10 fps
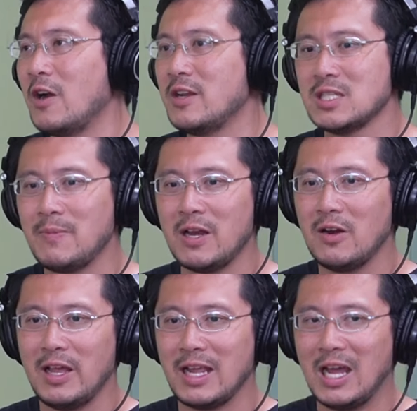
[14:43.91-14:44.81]
It doesn't
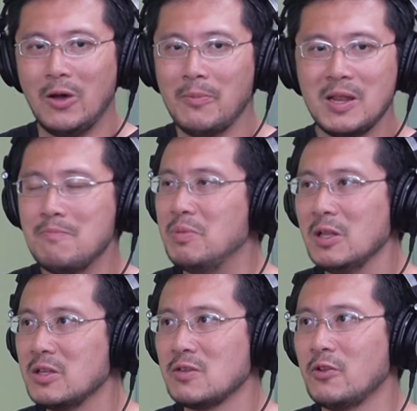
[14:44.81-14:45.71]
matter like how many
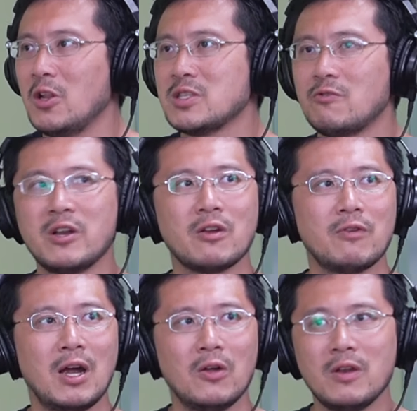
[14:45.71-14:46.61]
billions of dollars are running
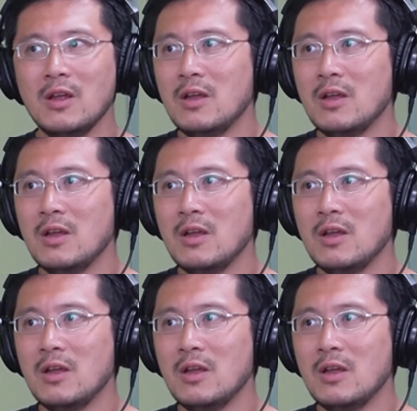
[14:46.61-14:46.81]
around.